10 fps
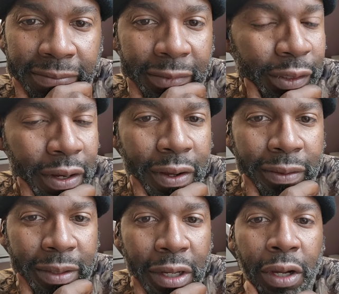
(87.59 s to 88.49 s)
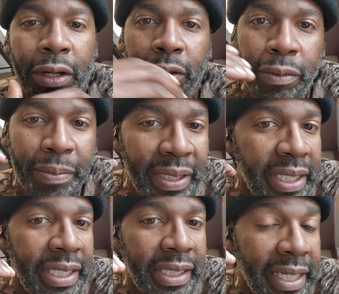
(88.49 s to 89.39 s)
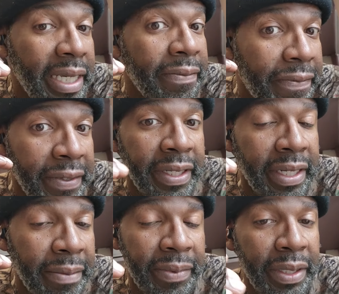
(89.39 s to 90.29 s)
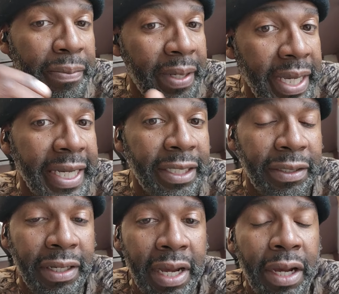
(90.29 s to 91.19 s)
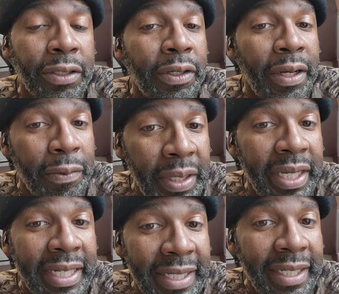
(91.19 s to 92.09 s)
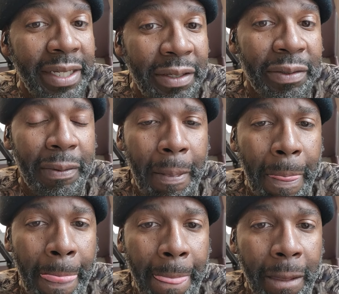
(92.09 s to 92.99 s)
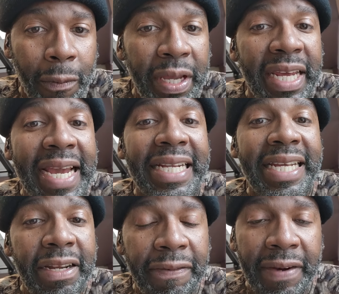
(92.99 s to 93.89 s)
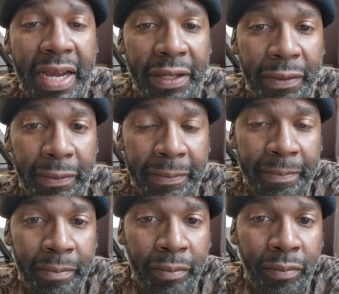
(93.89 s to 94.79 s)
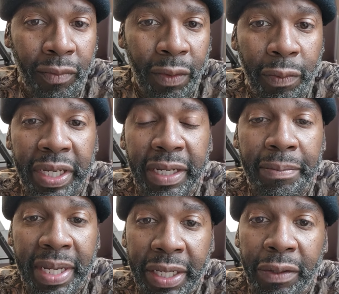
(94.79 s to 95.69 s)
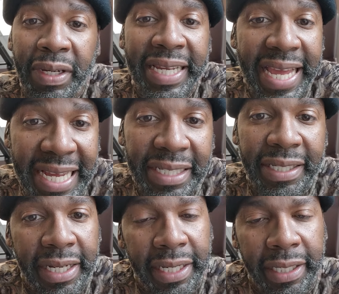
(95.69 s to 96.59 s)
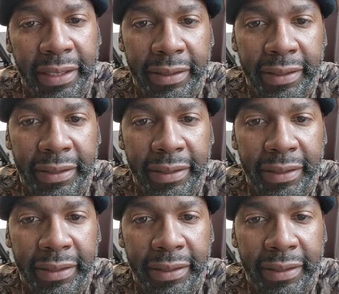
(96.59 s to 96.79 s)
That's all. So please keep filling up this page so that we can see you. We can identify you. We can make you a case study.